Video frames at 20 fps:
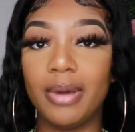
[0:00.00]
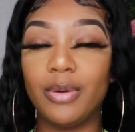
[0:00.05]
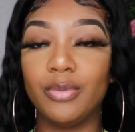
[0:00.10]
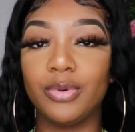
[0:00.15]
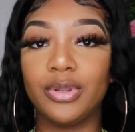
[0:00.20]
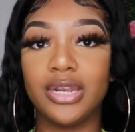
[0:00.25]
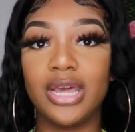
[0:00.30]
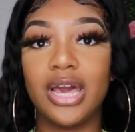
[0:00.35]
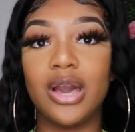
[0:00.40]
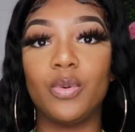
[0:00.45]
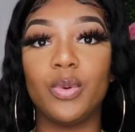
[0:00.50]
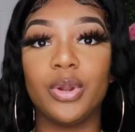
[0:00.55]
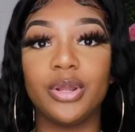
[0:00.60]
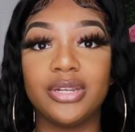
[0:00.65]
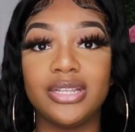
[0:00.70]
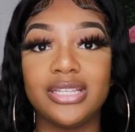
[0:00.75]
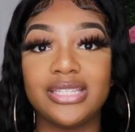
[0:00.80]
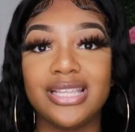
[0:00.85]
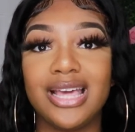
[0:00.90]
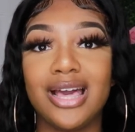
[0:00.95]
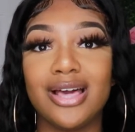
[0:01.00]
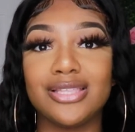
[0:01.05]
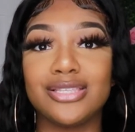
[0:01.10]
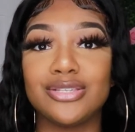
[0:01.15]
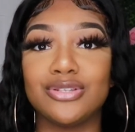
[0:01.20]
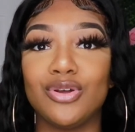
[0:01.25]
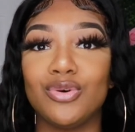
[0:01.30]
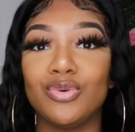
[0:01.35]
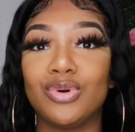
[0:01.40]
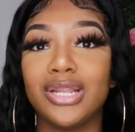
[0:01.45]
I would not wear this out
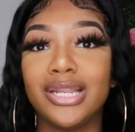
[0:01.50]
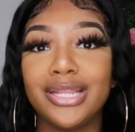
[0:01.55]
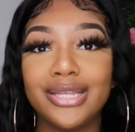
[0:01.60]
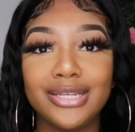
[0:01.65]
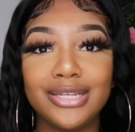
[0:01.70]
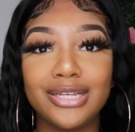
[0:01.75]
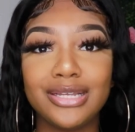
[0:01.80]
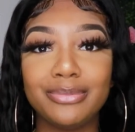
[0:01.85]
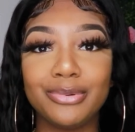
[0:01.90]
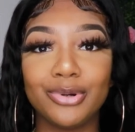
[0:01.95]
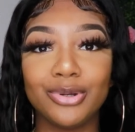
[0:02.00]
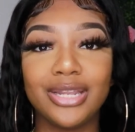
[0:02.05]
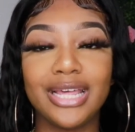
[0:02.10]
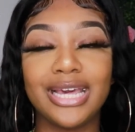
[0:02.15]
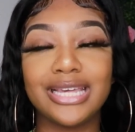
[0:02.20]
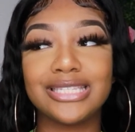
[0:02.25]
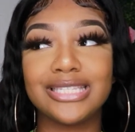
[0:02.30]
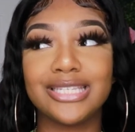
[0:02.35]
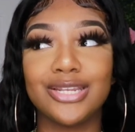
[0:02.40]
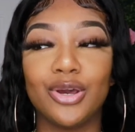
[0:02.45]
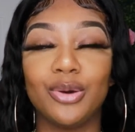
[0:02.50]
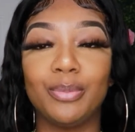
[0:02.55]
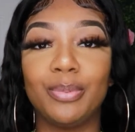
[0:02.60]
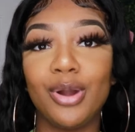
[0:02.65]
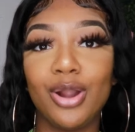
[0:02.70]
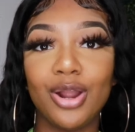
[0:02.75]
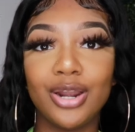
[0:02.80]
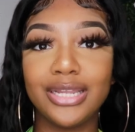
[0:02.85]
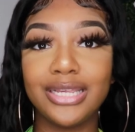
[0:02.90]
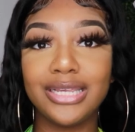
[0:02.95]
to no club or like to no
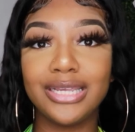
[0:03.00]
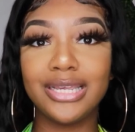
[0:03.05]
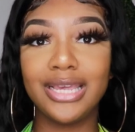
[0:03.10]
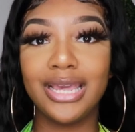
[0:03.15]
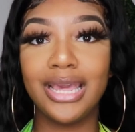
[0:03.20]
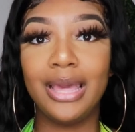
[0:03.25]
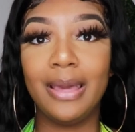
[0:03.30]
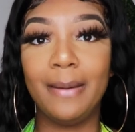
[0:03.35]
party